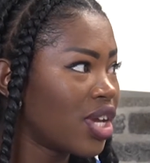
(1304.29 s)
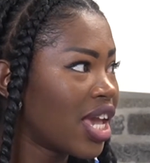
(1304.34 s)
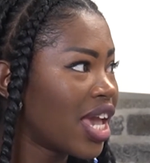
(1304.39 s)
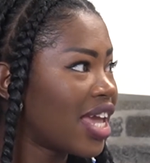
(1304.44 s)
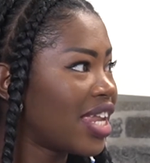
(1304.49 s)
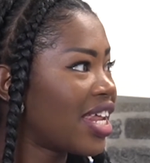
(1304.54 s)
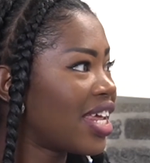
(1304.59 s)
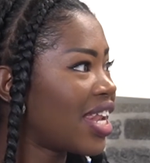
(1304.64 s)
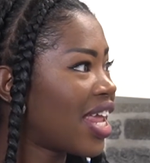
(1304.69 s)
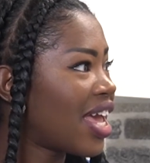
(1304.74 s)

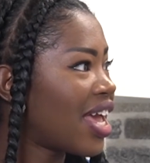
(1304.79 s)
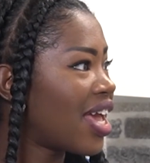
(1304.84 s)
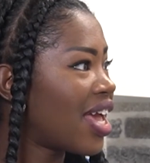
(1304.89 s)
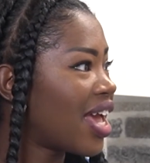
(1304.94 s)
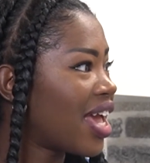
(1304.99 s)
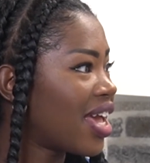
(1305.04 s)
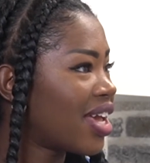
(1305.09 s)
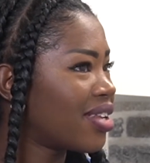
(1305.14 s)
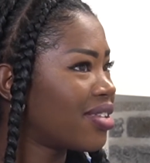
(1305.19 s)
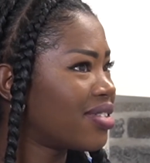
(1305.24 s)
And then
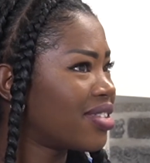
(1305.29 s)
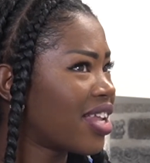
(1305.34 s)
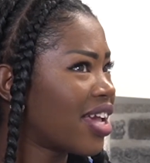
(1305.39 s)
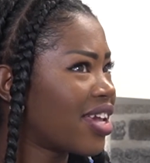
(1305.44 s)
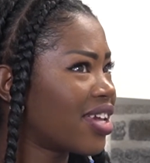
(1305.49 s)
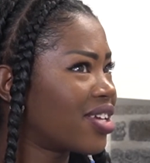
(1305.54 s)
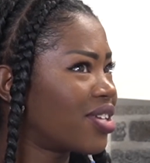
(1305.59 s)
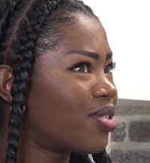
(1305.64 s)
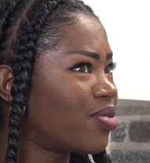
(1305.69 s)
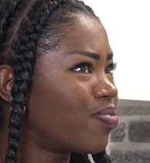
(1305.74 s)
at
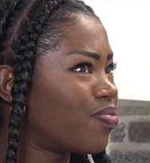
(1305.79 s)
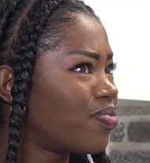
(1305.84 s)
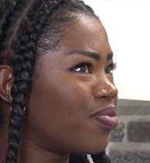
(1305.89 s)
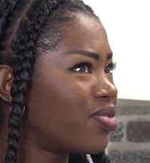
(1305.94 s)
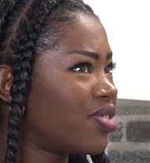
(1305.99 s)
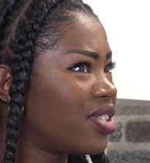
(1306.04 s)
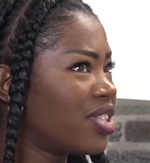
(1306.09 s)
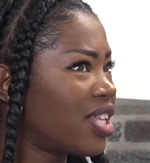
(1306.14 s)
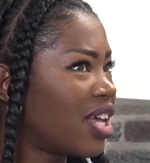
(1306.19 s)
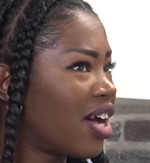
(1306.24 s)
like
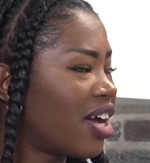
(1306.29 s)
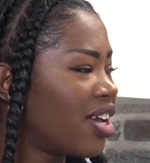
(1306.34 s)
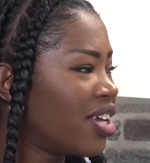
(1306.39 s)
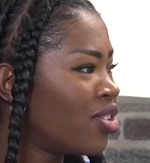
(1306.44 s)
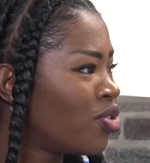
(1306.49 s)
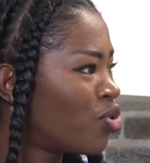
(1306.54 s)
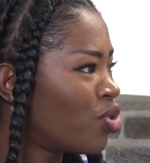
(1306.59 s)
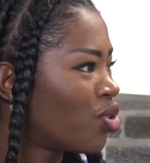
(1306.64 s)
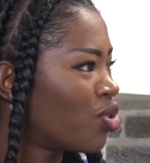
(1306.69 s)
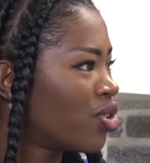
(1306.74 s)

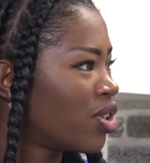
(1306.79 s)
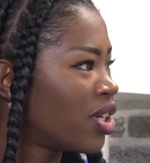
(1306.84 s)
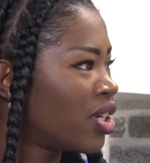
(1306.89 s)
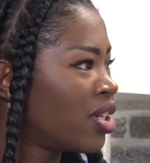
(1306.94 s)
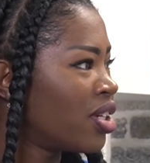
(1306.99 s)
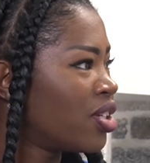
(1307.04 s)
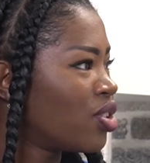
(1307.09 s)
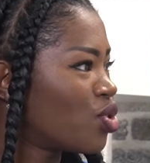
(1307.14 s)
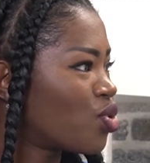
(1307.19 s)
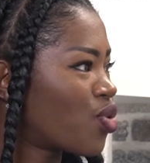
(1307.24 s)

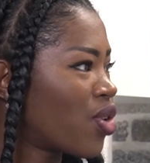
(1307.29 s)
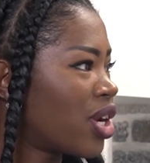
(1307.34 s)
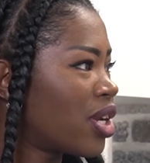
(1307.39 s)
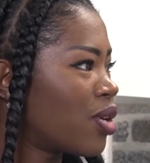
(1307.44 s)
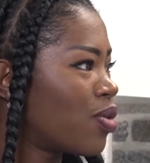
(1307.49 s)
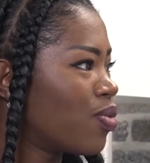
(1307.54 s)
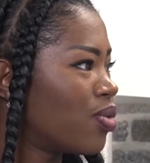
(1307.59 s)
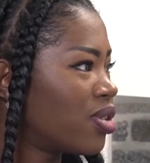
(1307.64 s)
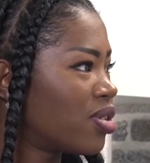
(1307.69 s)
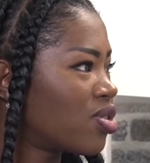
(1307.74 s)
9:30,
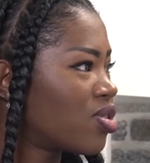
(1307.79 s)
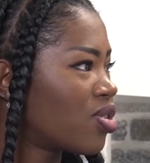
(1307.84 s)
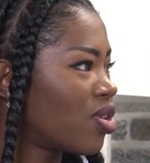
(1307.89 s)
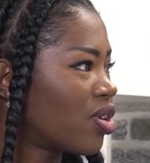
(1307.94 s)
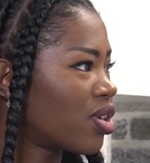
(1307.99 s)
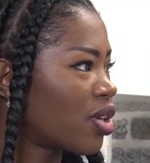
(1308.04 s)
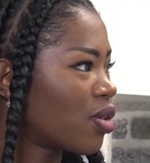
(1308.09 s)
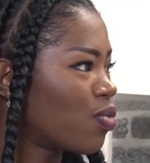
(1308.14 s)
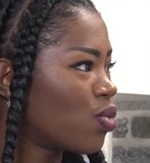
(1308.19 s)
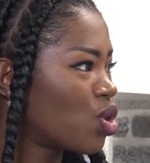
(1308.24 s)
training will
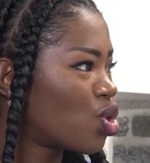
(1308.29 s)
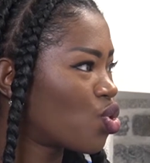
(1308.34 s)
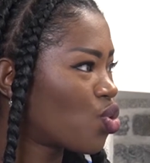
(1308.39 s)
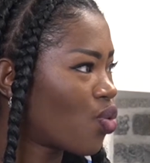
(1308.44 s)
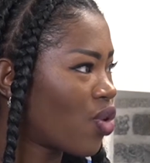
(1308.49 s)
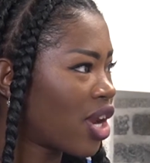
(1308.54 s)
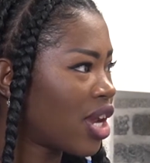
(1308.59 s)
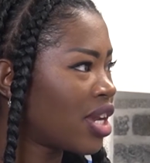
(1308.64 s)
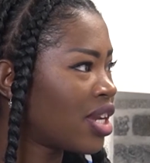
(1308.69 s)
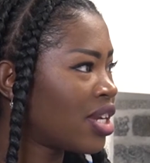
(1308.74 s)
start, and we
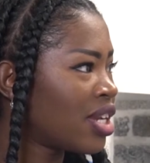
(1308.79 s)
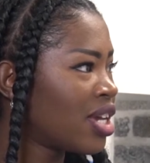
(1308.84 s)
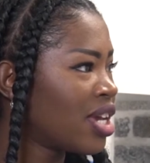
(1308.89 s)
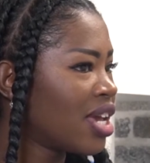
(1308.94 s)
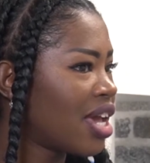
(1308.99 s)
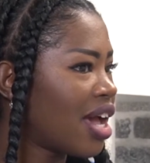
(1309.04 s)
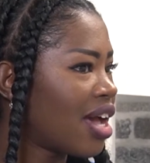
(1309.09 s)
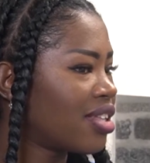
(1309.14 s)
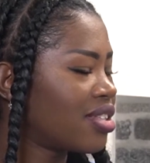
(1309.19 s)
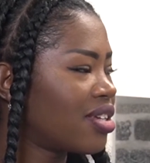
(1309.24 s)
train
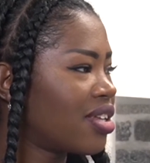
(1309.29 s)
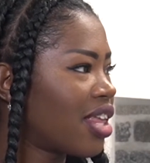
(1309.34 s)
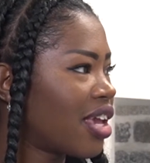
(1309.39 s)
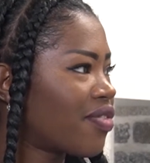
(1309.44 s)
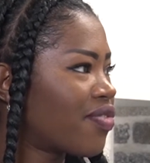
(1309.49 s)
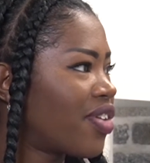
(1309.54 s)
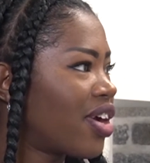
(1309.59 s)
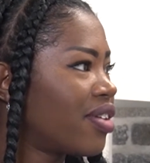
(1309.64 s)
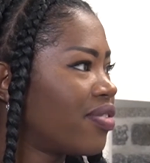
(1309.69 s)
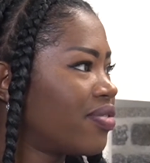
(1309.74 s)
until
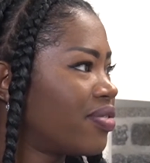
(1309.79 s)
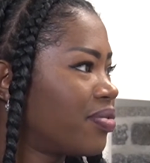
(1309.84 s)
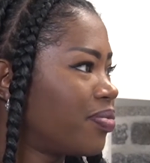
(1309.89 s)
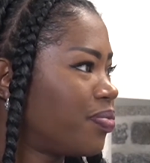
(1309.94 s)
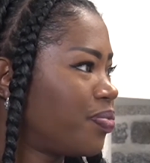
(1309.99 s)
like 5.